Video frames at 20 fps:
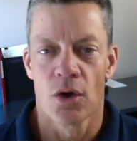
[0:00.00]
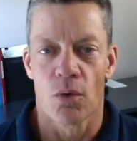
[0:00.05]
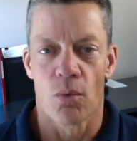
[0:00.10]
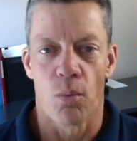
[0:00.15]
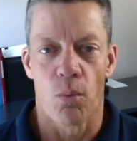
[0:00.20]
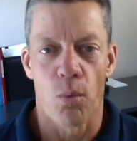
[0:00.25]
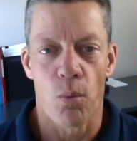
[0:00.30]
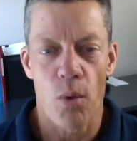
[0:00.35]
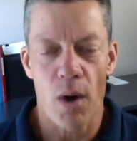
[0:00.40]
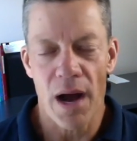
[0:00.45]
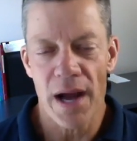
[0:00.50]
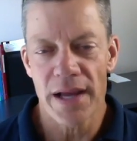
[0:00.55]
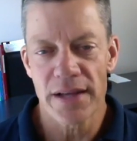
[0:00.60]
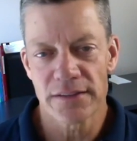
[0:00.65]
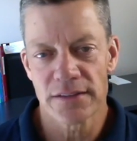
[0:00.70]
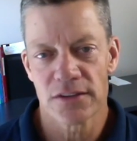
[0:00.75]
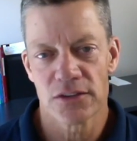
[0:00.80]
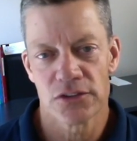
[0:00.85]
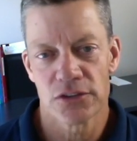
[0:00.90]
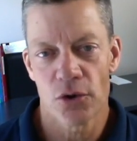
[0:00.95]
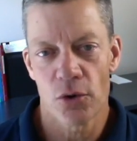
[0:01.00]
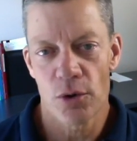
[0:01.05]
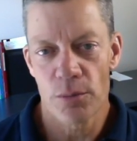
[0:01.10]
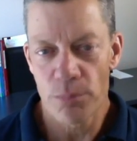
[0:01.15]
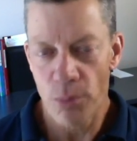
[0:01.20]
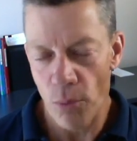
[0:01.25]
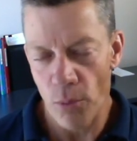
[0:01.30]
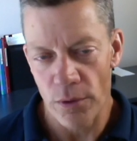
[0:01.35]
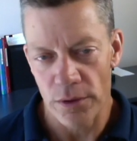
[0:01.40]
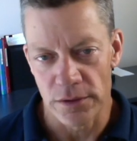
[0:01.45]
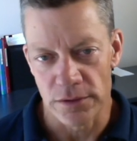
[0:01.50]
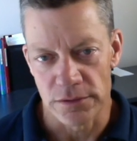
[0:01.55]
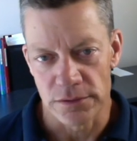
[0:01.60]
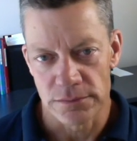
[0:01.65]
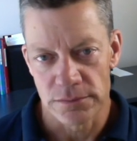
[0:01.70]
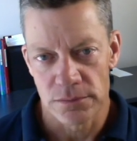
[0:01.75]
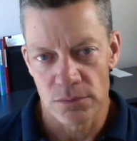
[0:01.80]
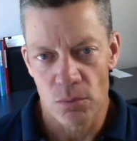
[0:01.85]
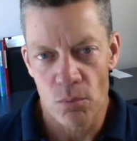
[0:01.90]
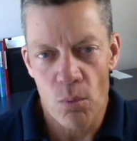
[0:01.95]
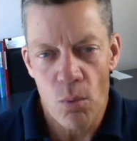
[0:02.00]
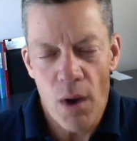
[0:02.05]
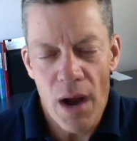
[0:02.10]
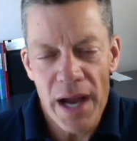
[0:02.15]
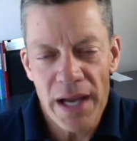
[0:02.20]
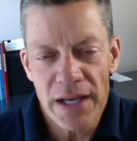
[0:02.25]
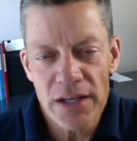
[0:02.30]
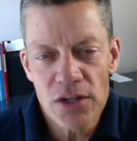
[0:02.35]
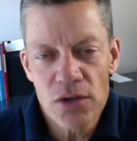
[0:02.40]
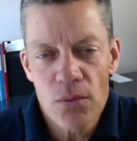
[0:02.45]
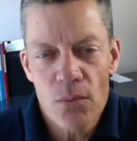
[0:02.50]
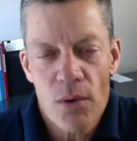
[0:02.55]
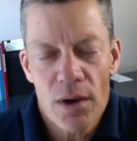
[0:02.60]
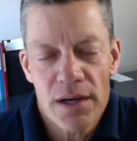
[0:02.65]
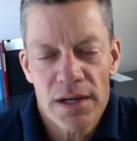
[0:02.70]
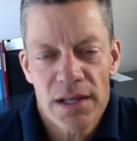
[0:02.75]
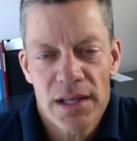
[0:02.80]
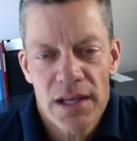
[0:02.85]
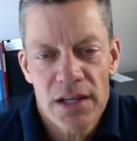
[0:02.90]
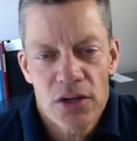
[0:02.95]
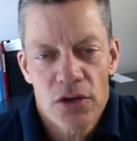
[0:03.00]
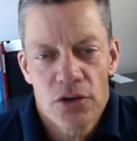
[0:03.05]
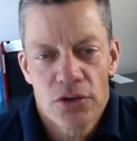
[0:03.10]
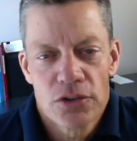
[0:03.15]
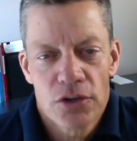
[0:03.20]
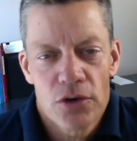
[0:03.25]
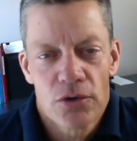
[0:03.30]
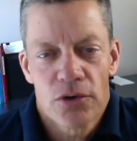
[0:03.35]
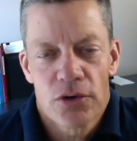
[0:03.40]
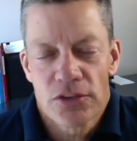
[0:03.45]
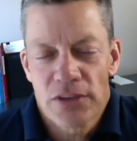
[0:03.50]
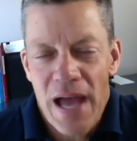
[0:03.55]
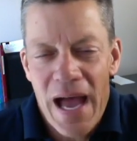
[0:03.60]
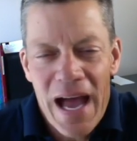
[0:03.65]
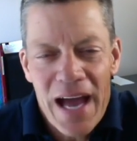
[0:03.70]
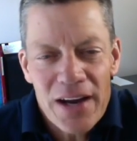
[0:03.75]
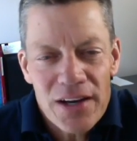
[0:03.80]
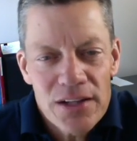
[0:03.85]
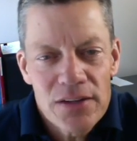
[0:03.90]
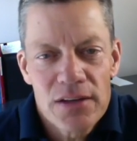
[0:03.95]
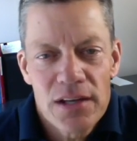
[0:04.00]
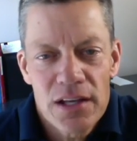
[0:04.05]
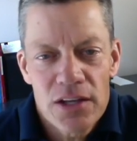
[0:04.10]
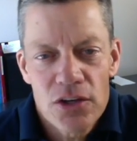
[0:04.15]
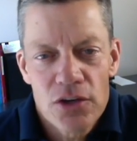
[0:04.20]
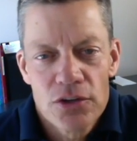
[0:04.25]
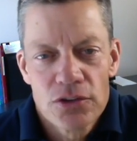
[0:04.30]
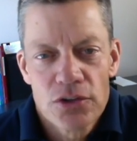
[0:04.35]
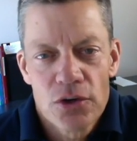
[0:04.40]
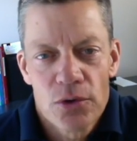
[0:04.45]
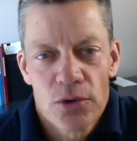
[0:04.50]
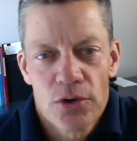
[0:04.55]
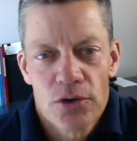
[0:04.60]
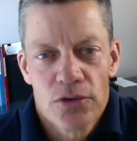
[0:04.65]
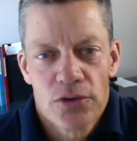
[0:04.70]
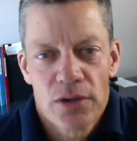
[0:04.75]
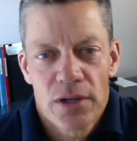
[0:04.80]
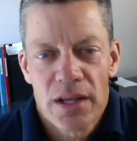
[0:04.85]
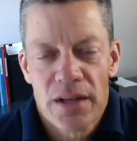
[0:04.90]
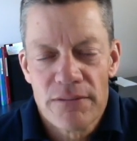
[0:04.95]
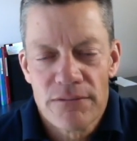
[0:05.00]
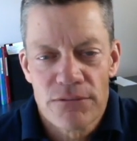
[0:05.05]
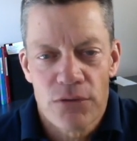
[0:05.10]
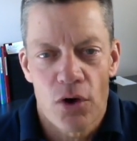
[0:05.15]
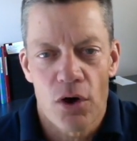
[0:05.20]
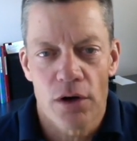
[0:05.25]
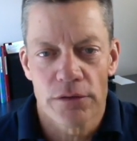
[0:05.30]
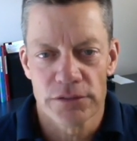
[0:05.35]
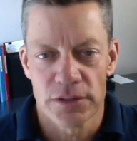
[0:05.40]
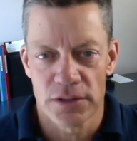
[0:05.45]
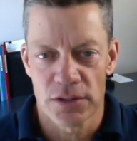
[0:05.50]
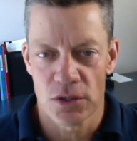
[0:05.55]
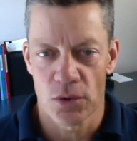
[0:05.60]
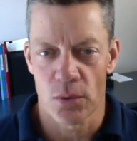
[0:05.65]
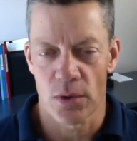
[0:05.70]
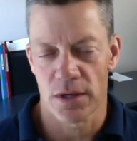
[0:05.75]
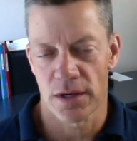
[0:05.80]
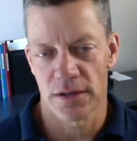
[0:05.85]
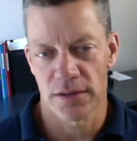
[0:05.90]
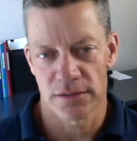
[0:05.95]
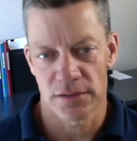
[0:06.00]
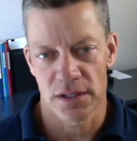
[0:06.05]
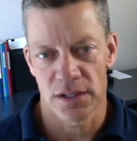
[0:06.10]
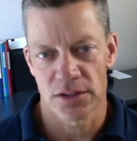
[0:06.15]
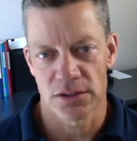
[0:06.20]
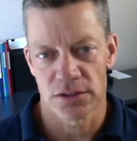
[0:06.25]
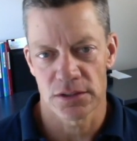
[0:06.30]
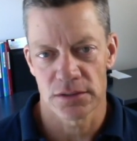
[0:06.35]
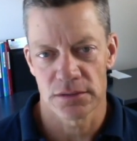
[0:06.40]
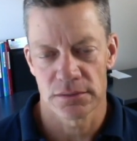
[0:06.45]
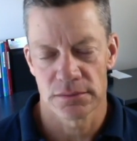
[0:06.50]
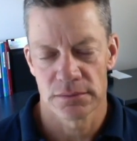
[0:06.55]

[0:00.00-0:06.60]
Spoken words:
Why is it so important? Why do you want to get your donors? How do you get your donors involved in the organization?